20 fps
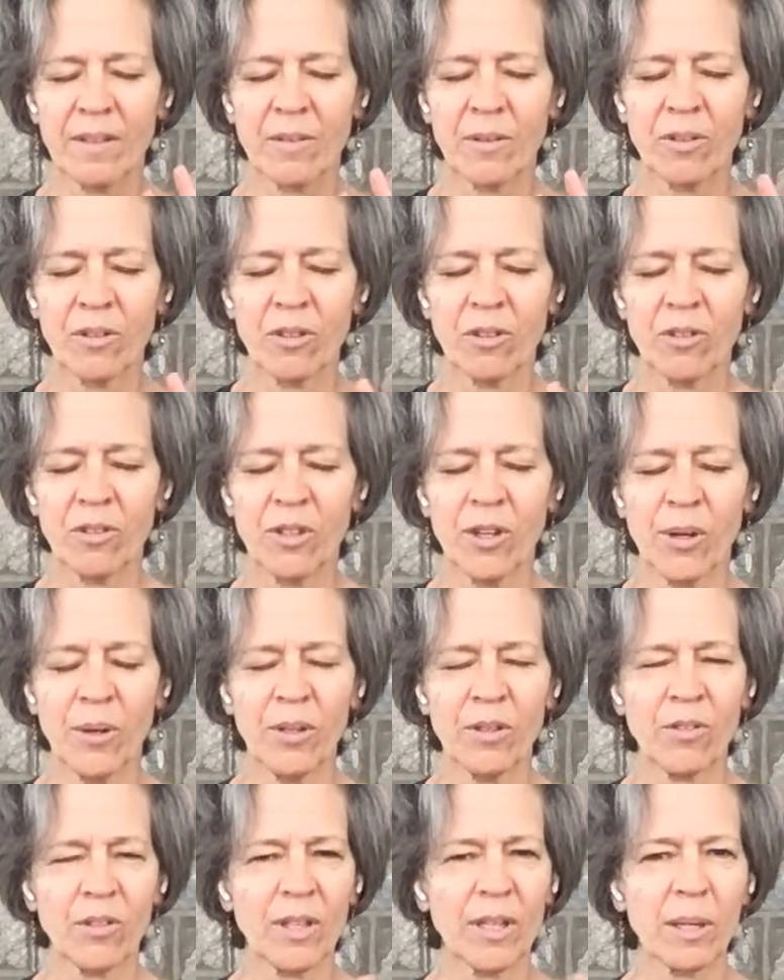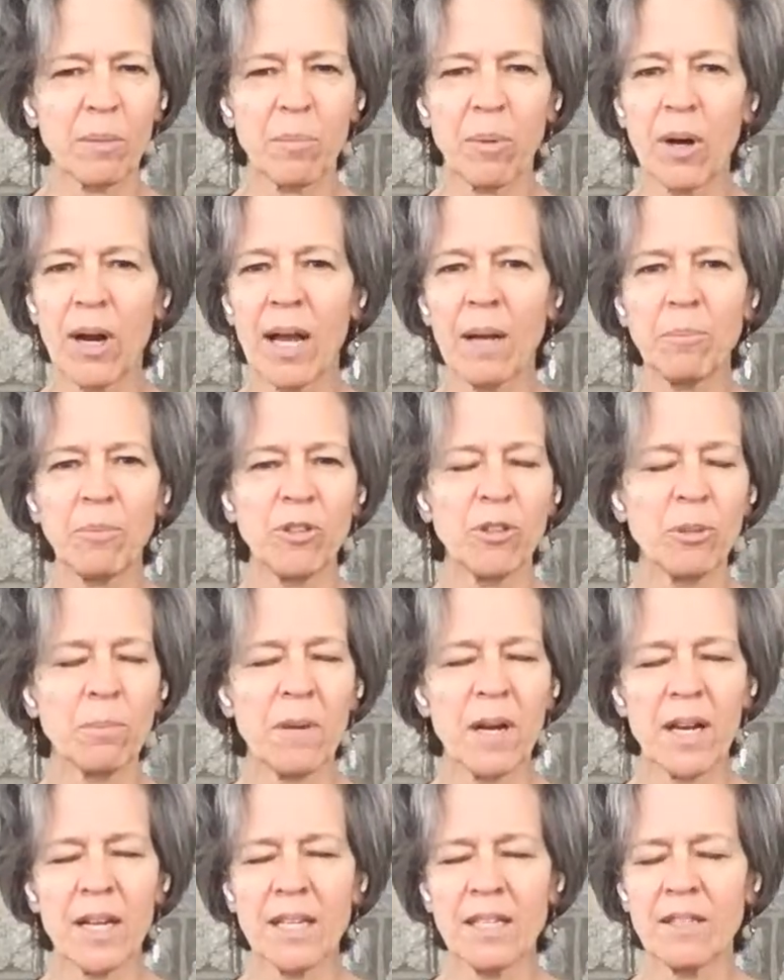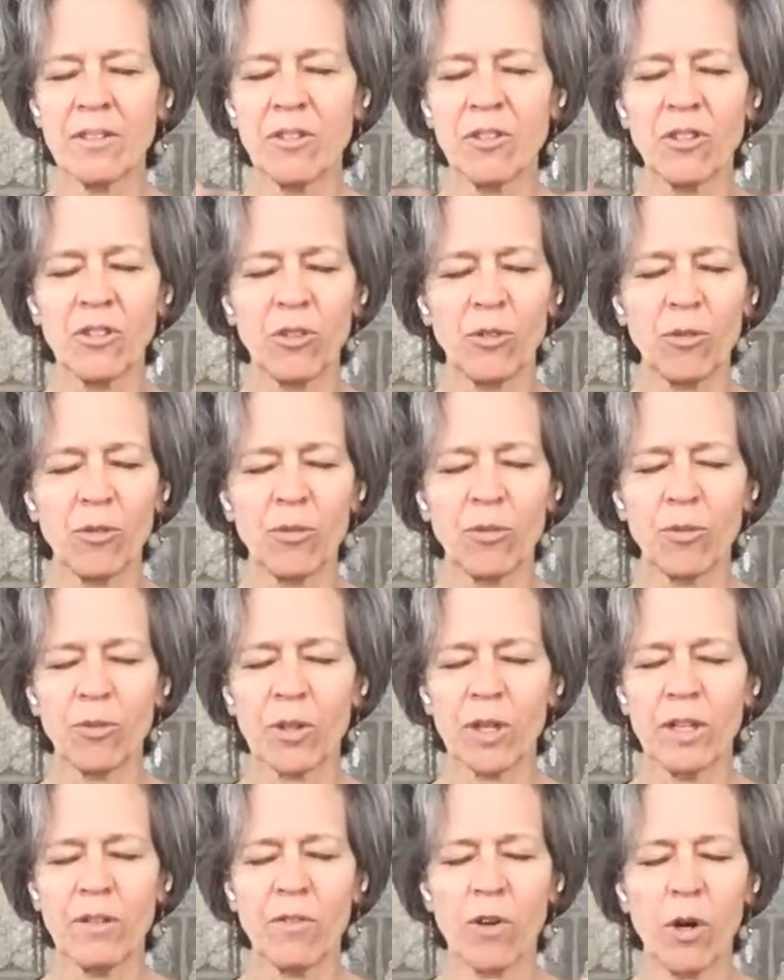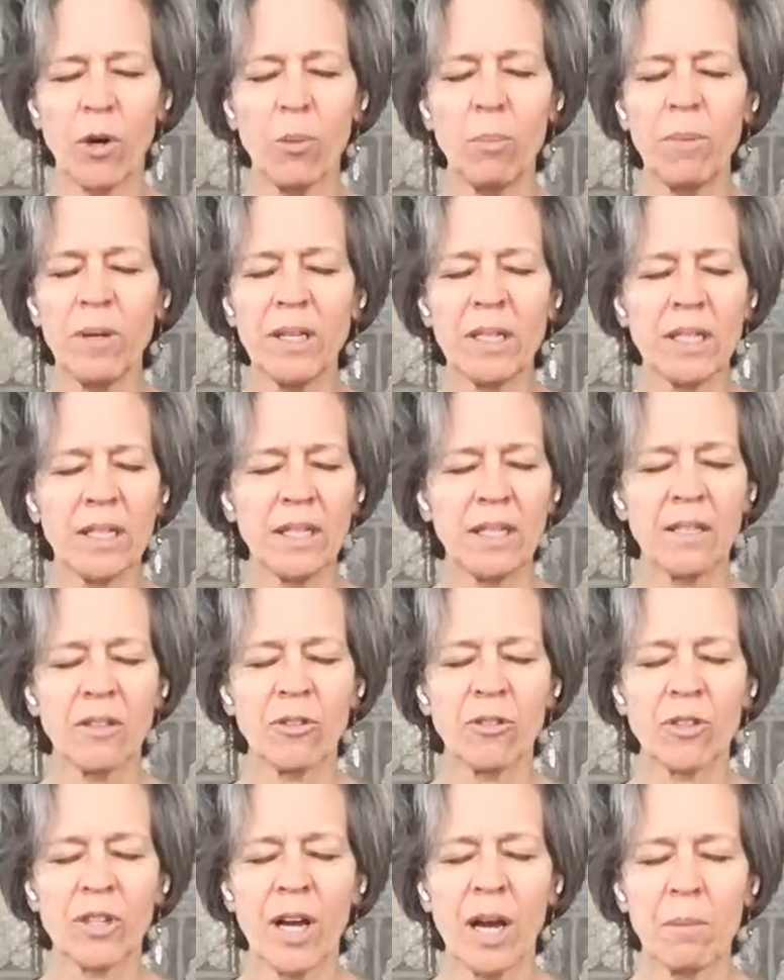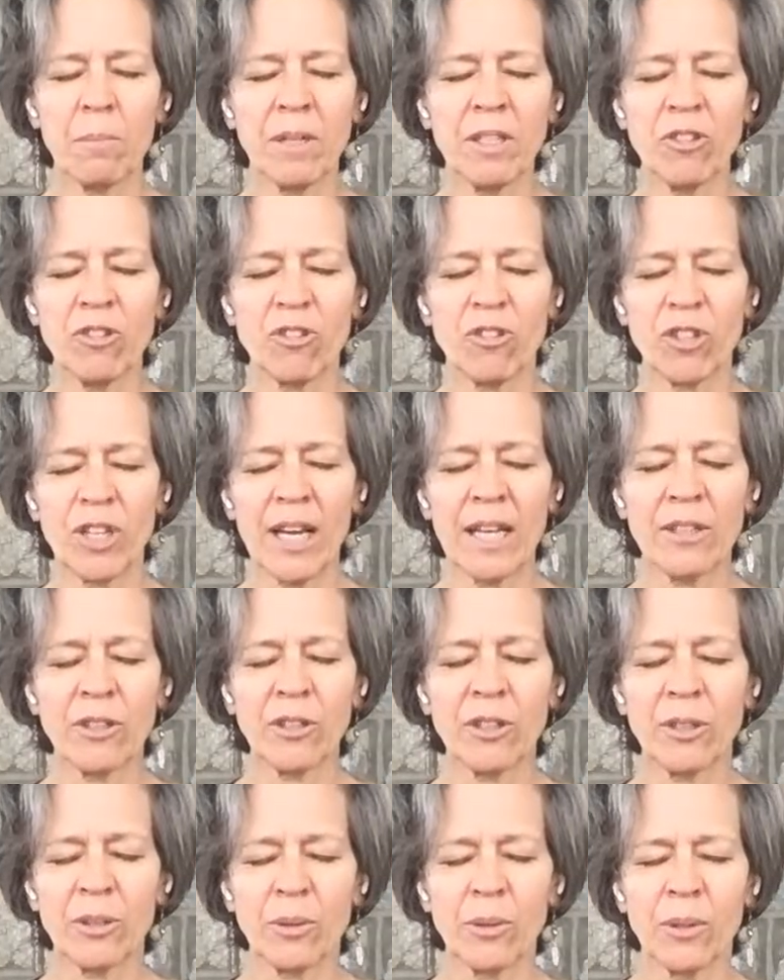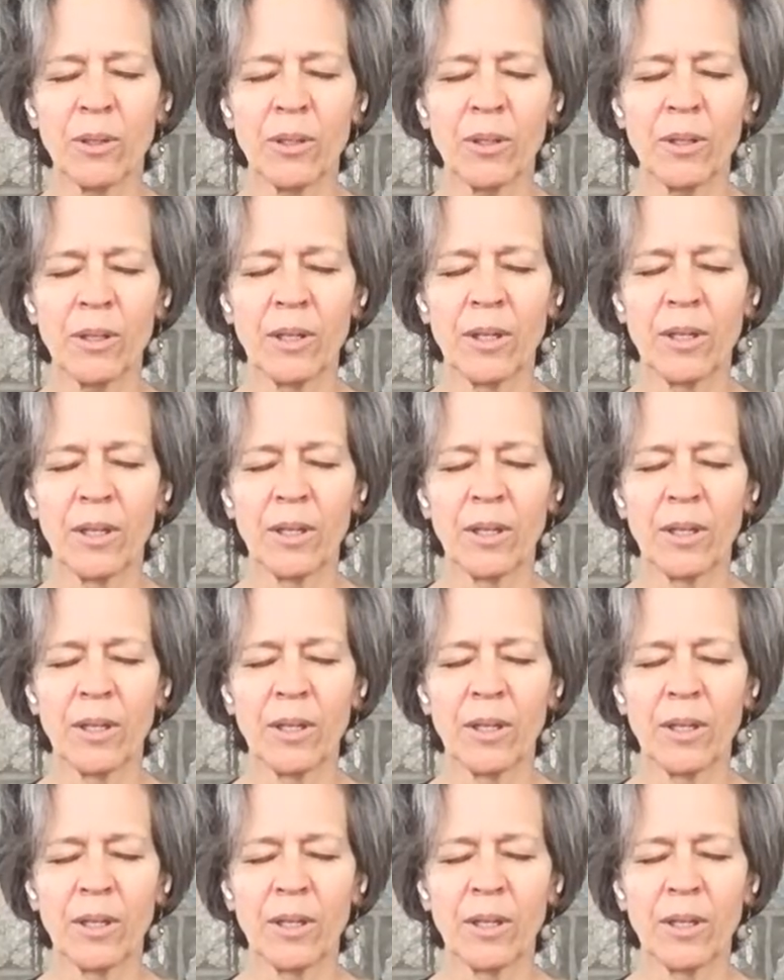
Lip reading: we're just noticing. And perhaps your mind is just kind of open and there's not much chatter or